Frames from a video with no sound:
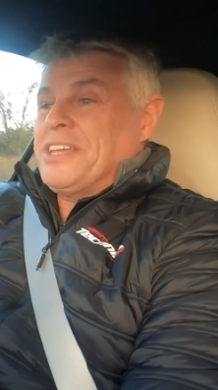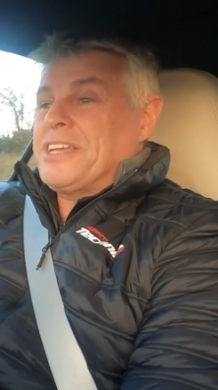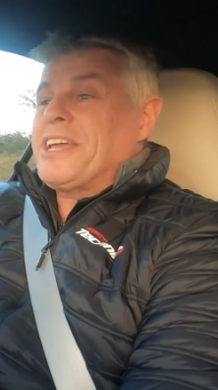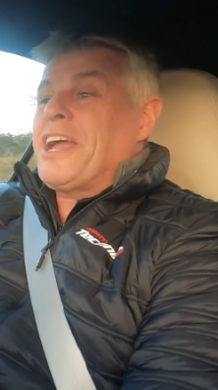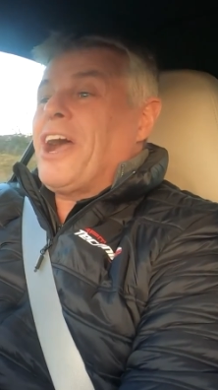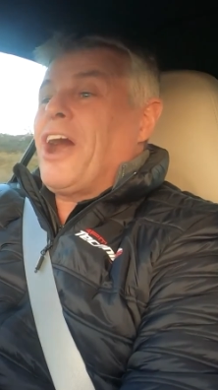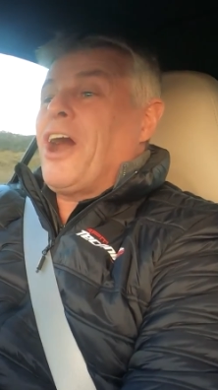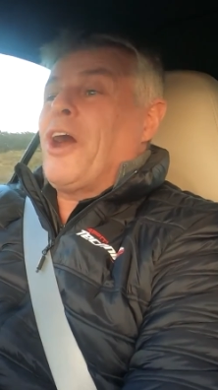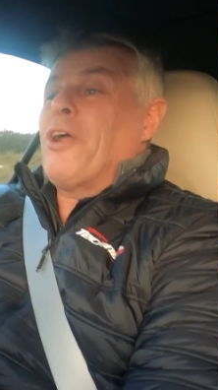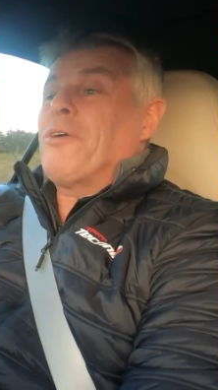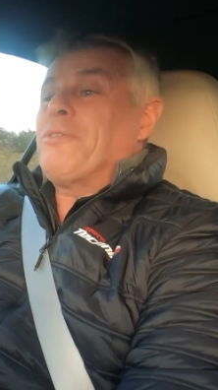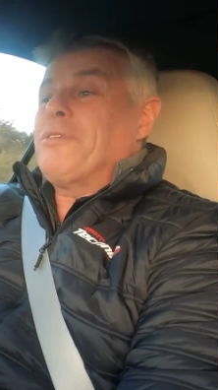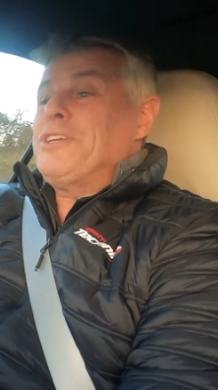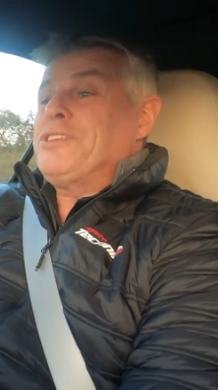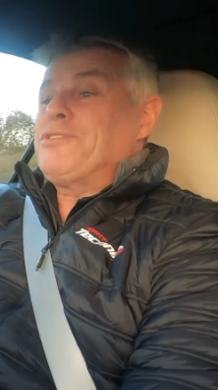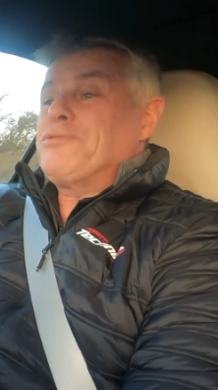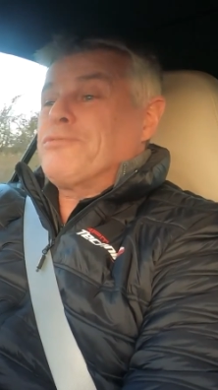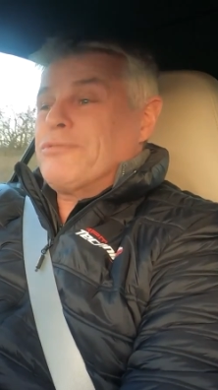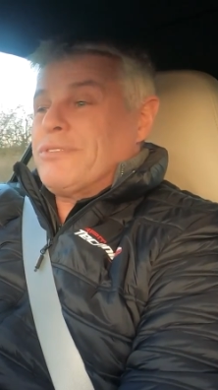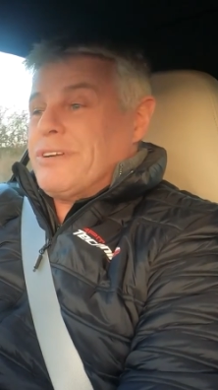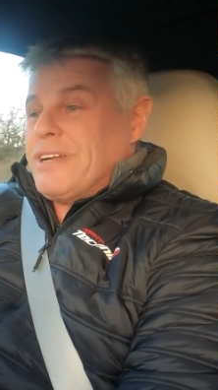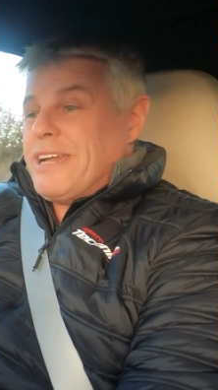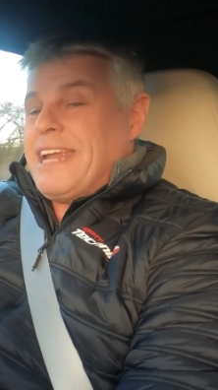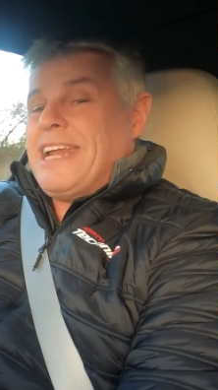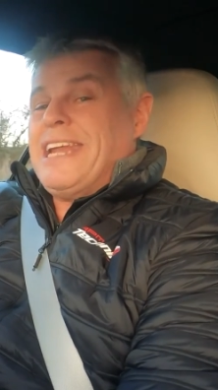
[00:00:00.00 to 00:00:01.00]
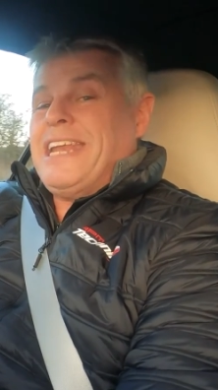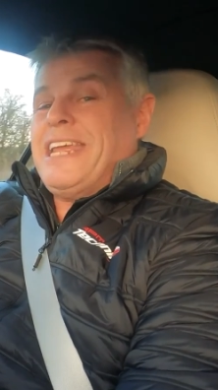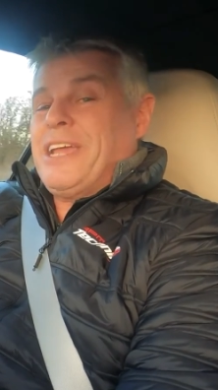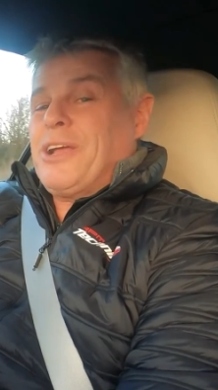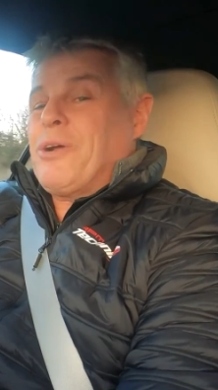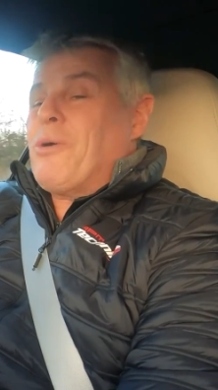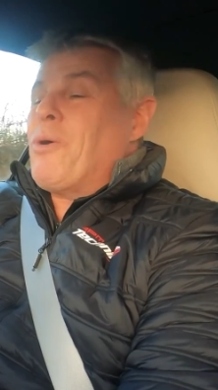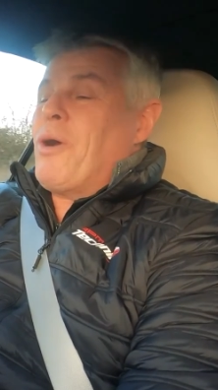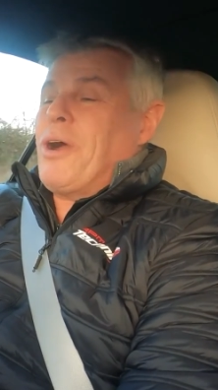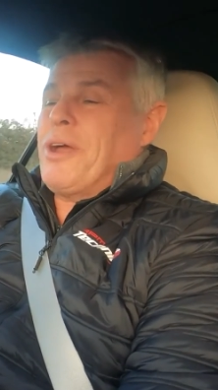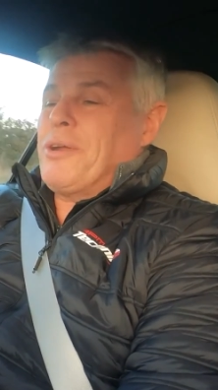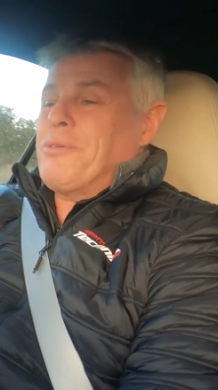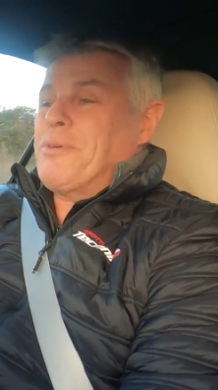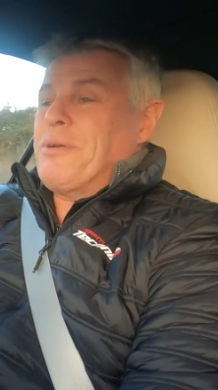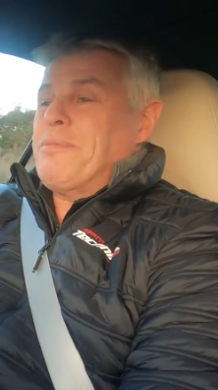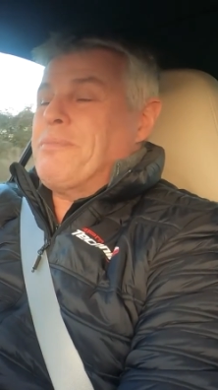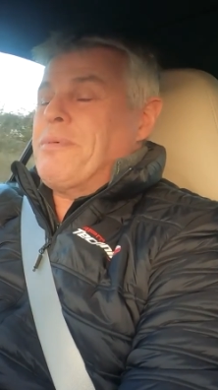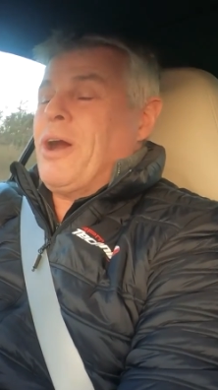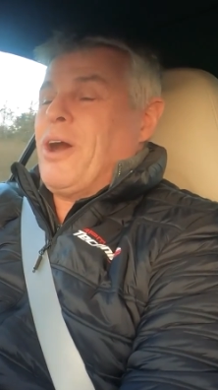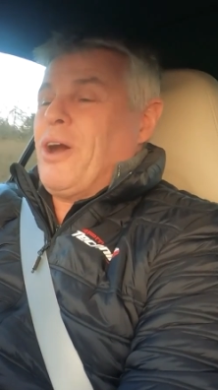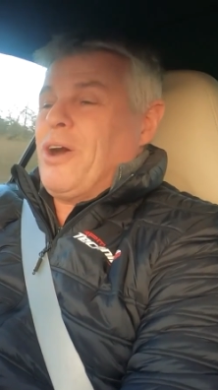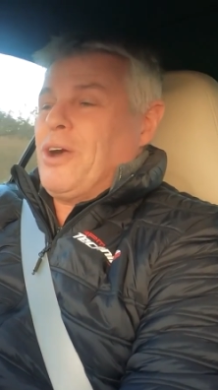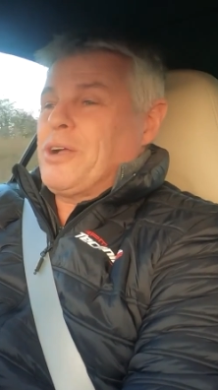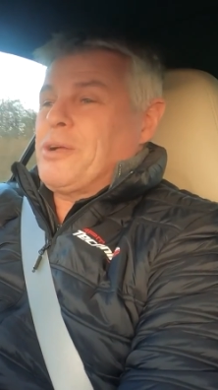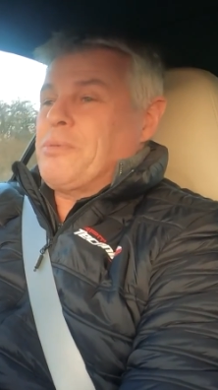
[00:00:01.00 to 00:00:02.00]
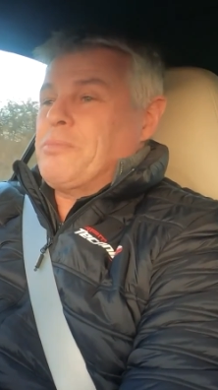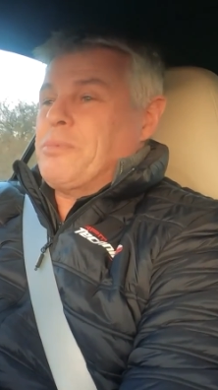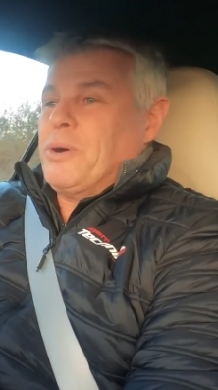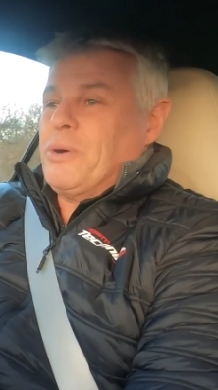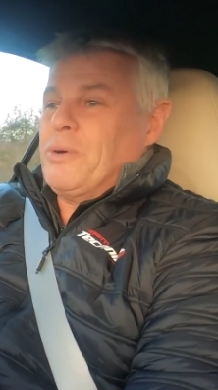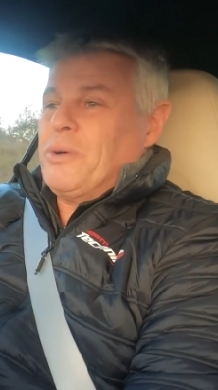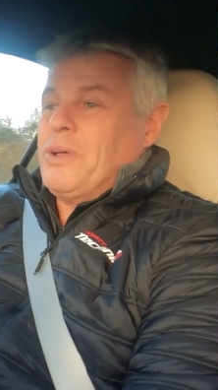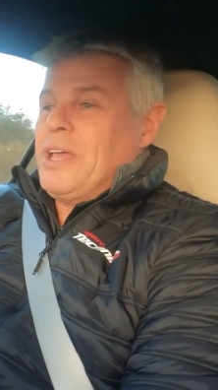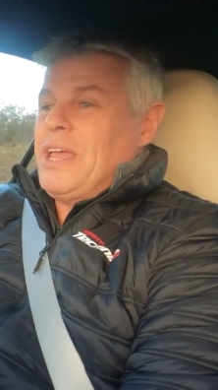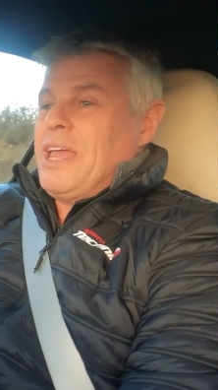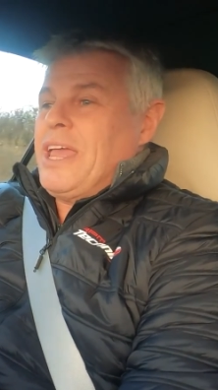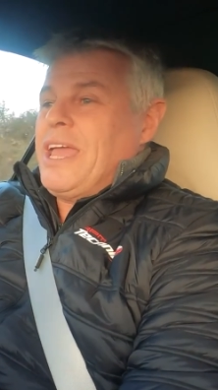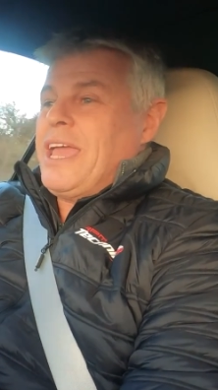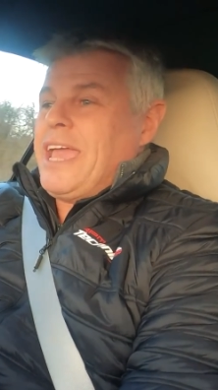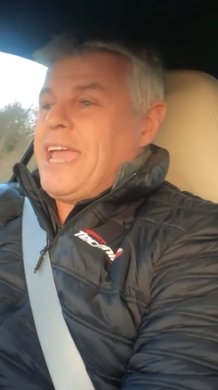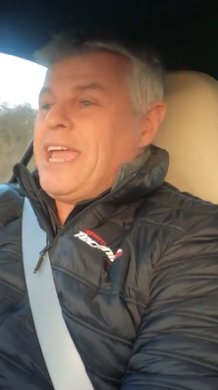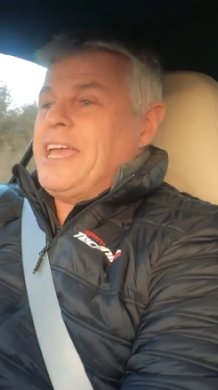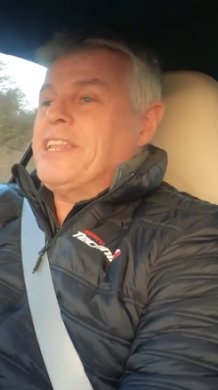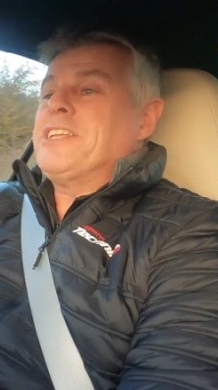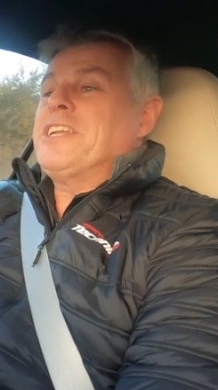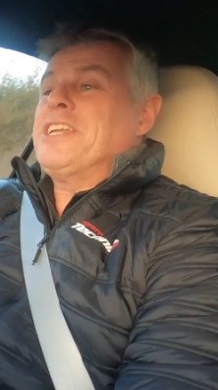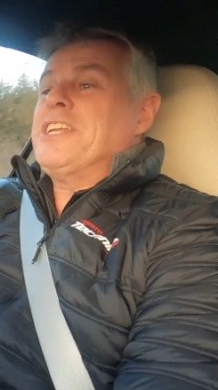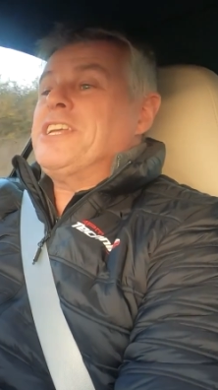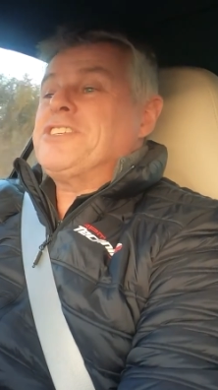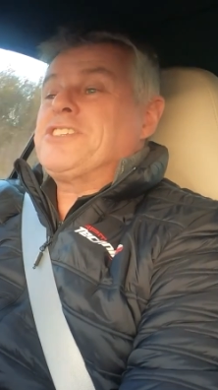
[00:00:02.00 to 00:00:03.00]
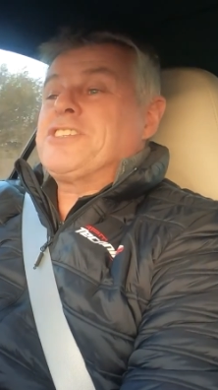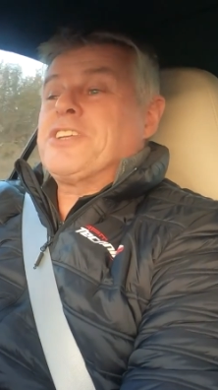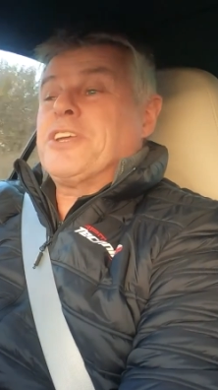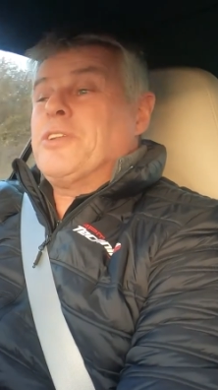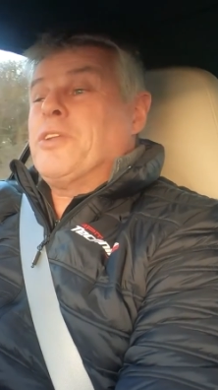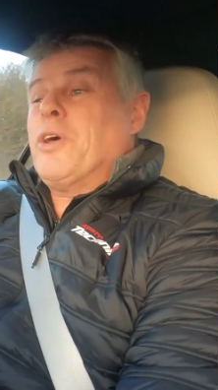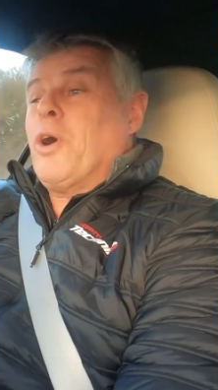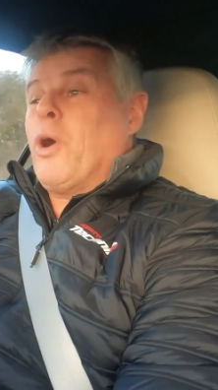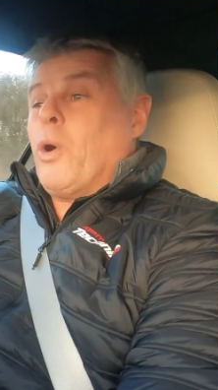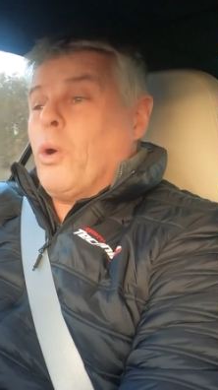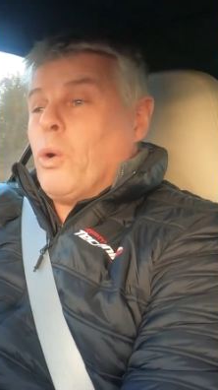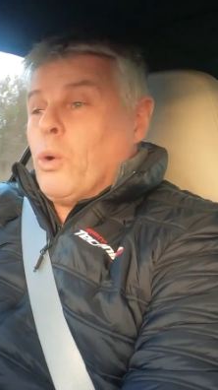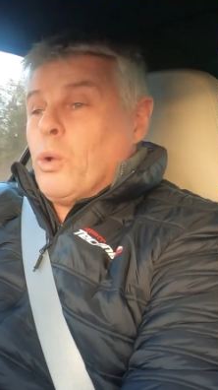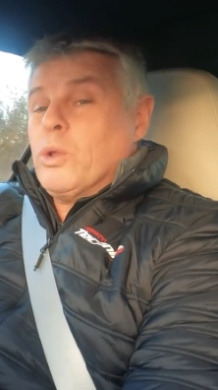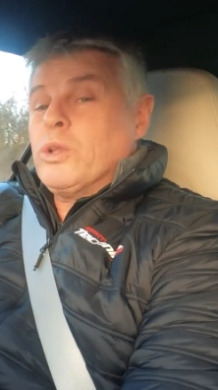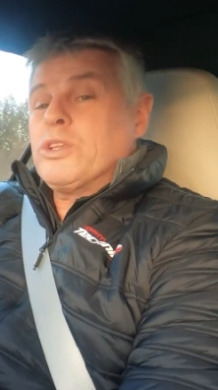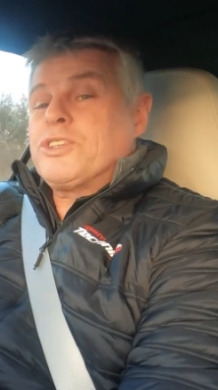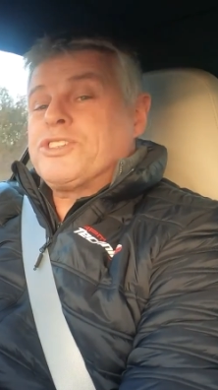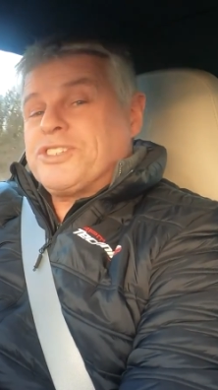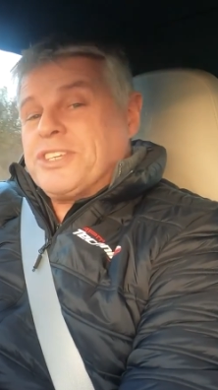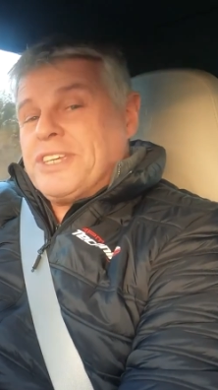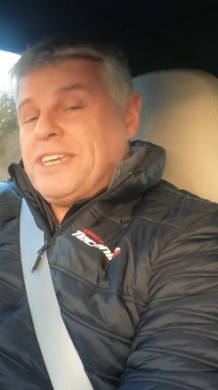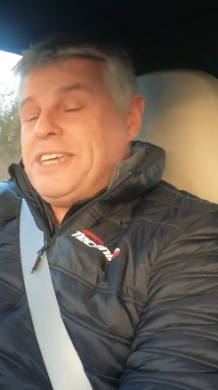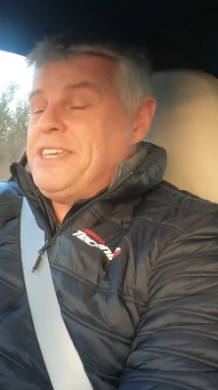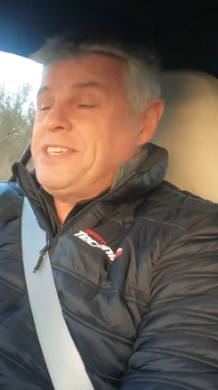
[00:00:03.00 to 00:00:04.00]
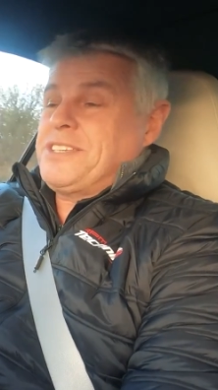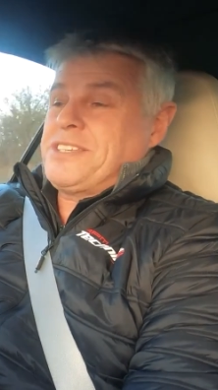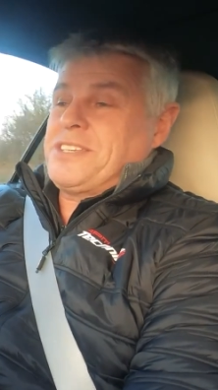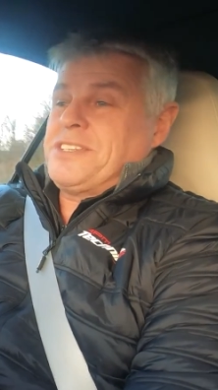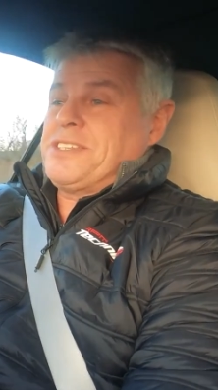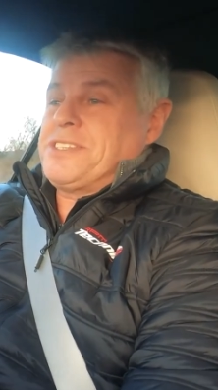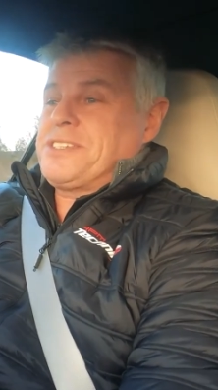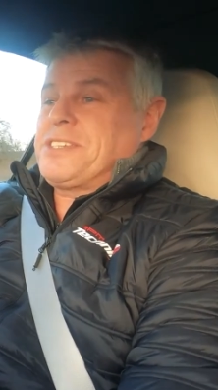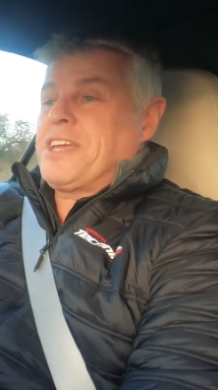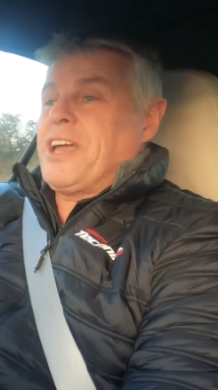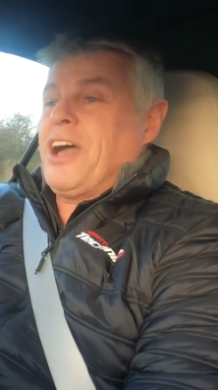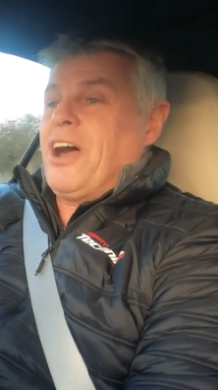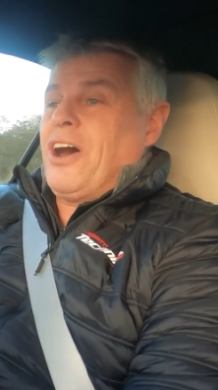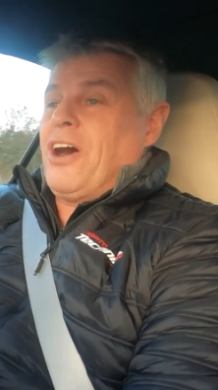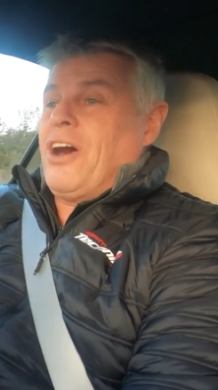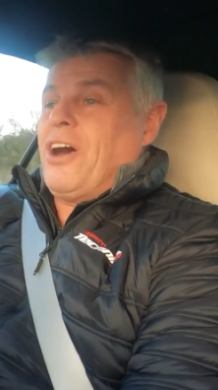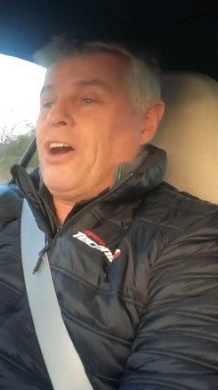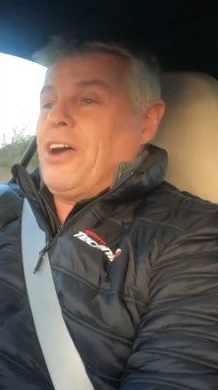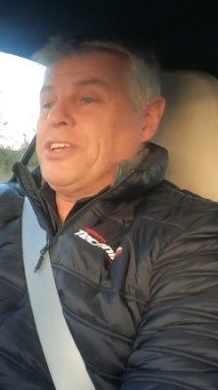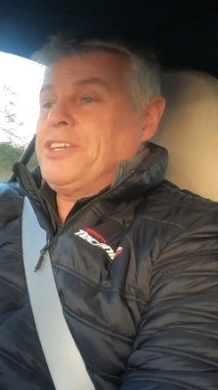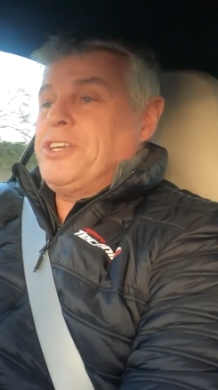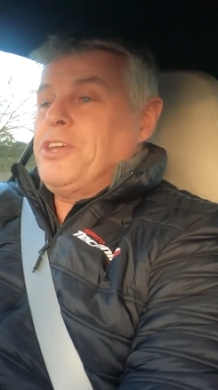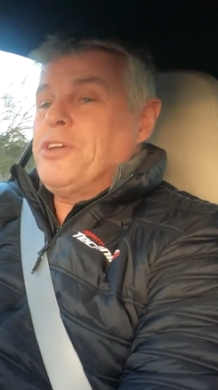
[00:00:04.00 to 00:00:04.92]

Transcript: The car is really quite remarkable in that it's an all-seasons car.